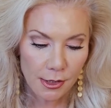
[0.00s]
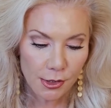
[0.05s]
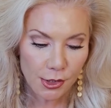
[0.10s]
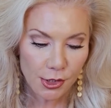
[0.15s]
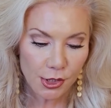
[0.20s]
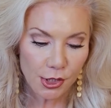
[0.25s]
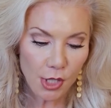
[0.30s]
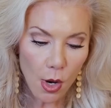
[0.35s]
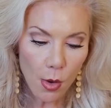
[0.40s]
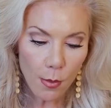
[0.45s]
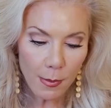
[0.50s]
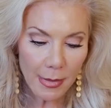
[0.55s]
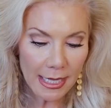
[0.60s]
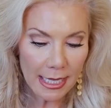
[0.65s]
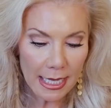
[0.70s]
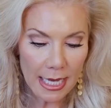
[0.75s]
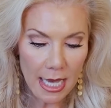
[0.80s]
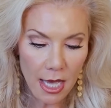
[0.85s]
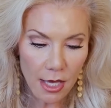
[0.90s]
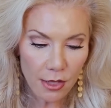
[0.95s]
so
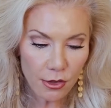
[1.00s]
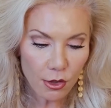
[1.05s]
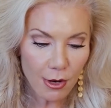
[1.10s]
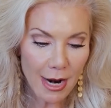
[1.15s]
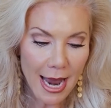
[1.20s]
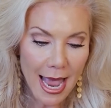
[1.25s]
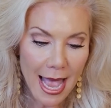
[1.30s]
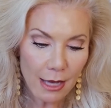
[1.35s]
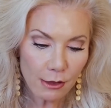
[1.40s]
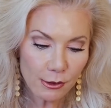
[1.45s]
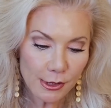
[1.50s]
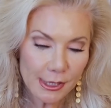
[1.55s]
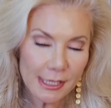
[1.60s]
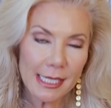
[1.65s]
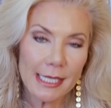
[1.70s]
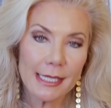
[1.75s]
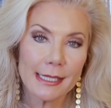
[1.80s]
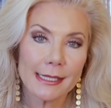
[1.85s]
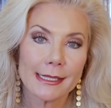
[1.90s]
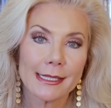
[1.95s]
many other
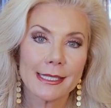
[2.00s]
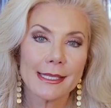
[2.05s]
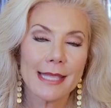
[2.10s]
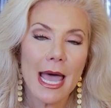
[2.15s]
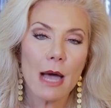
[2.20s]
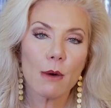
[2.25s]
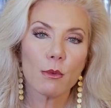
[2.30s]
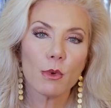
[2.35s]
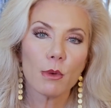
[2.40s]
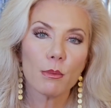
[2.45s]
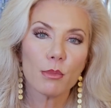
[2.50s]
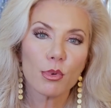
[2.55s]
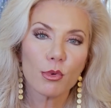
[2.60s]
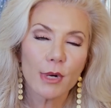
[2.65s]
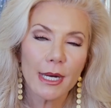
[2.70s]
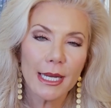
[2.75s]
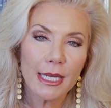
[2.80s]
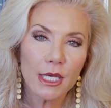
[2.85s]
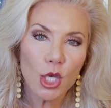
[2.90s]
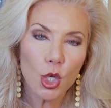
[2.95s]
houses that will
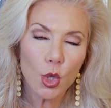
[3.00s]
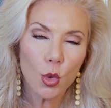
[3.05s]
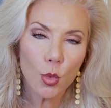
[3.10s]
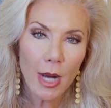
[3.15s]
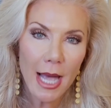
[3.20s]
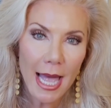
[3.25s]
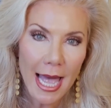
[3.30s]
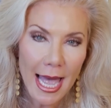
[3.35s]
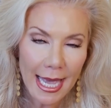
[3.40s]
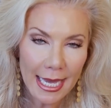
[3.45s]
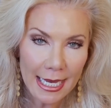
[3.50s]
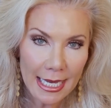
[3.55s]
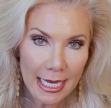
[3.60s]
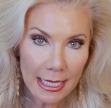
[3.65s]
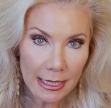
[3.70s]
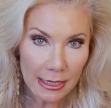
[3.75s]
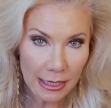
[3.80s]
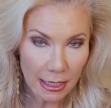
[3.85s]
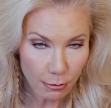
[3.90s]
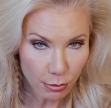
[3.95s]
bring you a
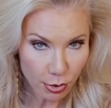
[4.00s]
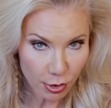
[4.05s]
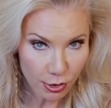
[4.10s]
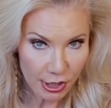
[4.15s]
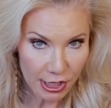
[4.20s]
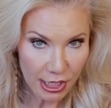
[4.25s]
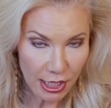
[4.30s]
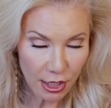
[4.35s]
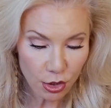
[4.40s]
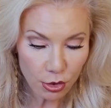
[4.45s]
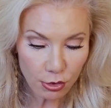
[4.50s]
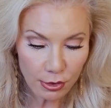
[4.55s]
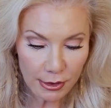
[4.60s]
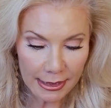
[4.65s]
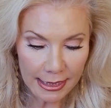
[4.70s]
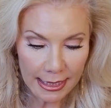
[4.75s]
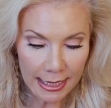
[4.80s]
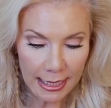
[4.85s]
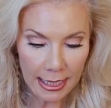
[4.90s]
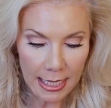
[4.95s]
healing,
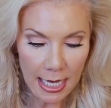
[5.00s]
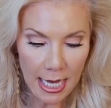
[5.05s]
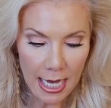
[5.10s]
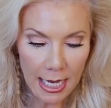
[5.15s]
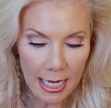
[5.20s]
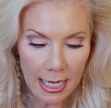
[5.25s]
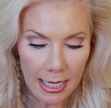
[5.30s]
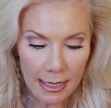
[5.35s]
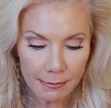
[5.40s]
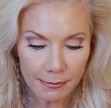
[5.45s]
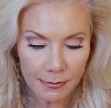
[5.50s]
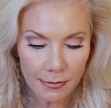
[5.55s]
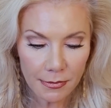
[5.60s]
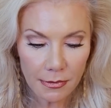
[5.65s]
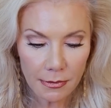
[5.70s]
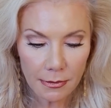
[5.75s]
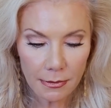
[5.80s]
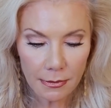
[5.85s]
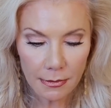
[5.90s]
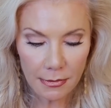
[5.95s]
particularly um,
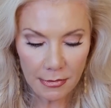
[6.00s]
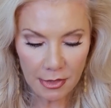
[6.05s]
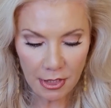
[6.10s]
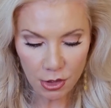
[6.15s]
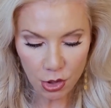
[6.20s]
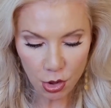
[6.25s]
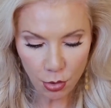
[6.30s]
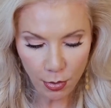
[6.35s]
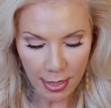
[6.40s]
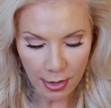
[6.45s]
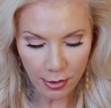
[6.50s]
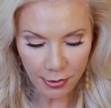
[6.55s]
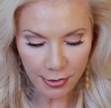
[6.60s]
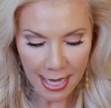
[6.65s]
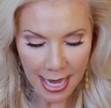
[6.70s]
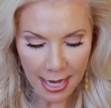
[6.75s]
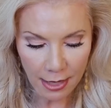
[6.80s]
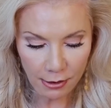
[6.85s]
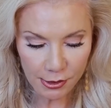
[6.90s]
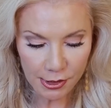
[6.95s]
the
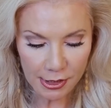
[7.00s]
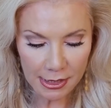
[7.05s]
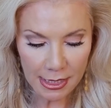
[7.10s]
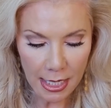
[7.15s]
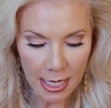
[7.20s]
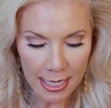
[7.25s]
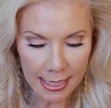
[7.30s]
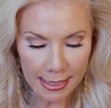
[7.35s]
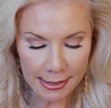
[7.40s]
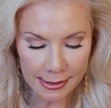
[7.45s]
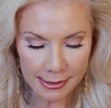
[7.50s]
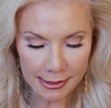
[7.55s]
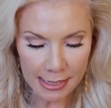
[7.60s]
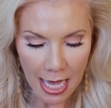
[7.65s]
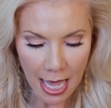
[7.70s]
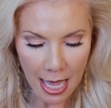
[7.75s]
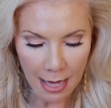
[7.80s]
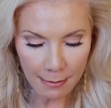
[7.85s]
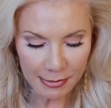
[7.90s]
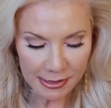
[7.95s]
12th house is
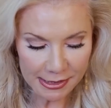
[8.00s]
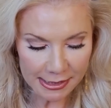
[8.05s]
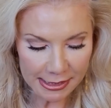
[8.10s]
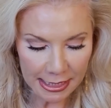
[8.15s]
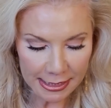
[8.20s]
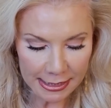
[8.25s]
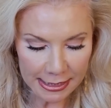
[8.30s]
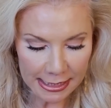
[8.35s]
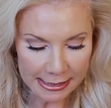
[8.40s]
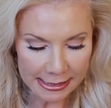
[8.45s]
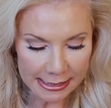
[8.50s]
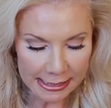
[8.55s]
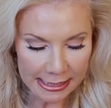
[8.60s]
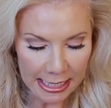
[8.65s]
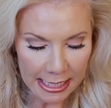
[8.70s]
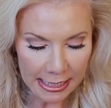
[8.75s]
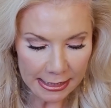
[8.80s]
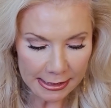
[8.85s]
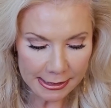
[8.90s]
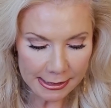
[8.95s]
opposite the
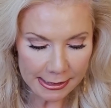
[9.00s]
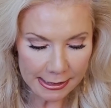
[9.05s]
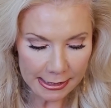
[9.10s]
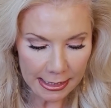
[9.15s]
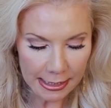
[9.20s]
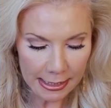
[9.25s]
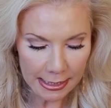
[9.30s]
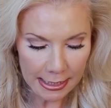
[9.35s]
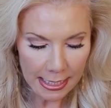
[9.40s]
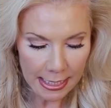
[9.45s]
6th